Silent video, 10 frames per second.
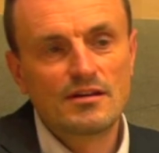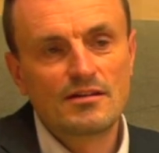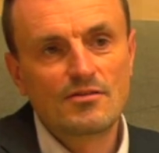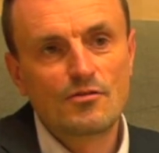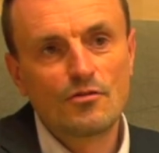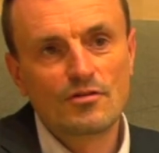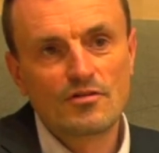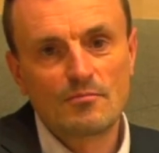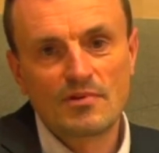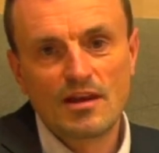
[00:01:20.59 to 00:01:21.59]
is called
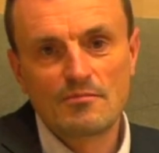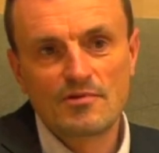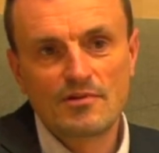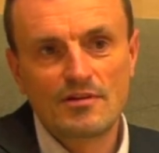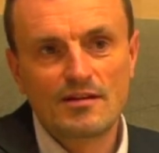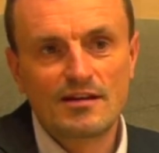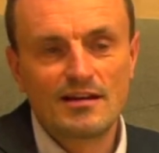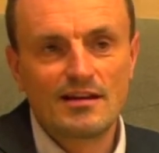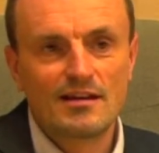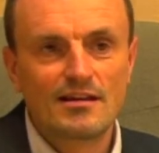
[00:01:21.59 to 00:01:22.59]
sometimes
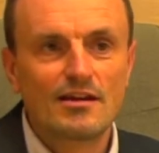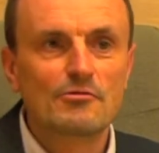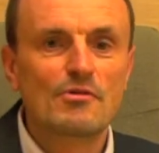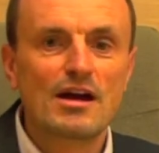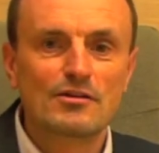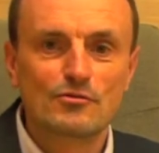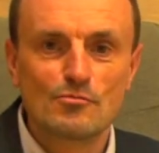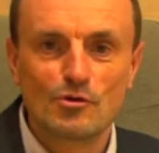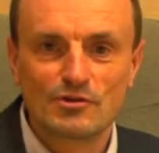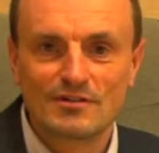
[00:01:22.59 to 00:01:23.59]
a run to
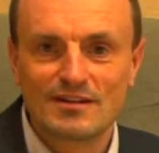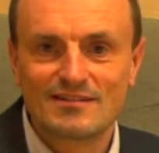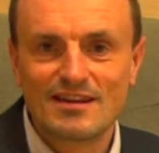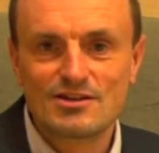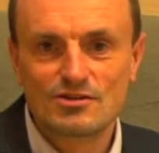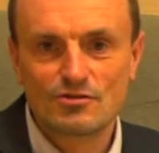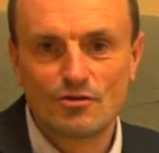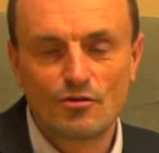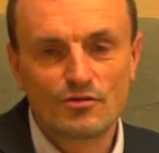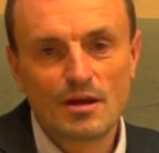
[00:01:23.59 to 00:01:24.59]
modernization
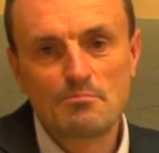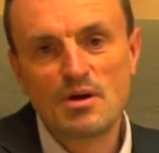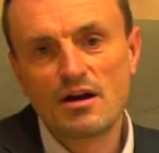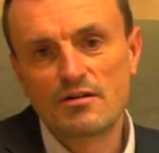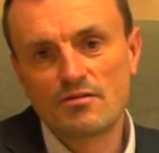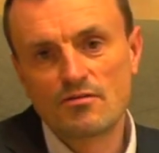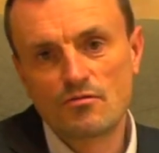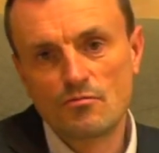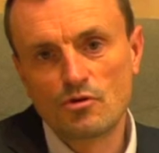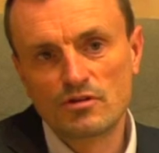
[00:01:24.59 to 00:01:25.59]
or the appearance
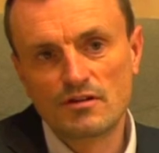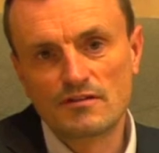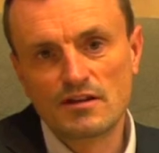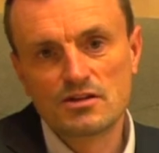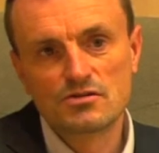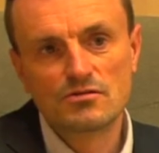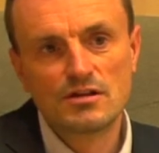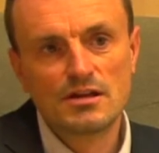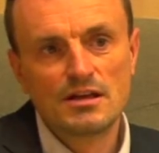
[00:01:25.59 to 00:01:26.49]
to modernization,